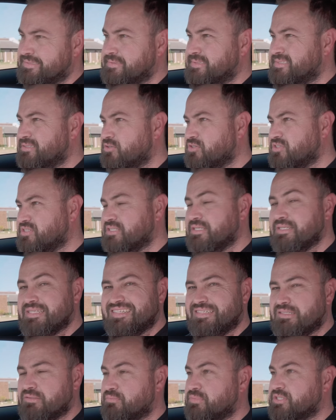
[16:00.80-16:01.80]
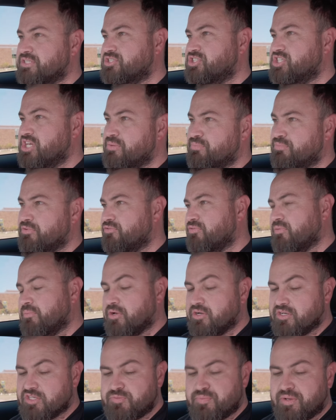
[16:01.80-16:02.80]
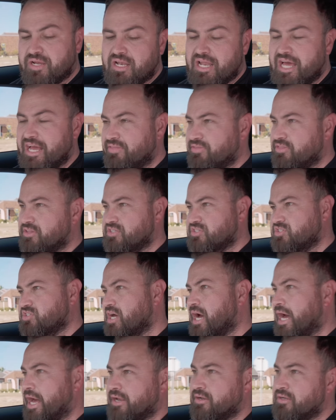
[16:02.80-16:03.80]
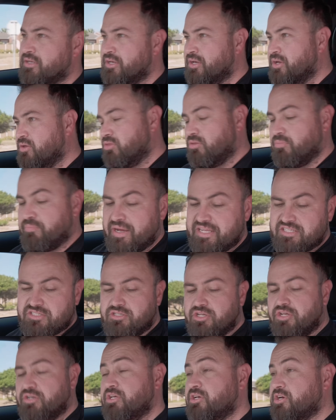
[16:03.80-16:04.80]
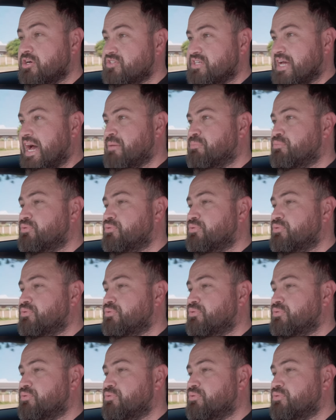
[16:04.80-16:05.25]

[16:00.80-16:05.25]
looks a little bit cheap if I'm honest, but I like the design. The button only goes up,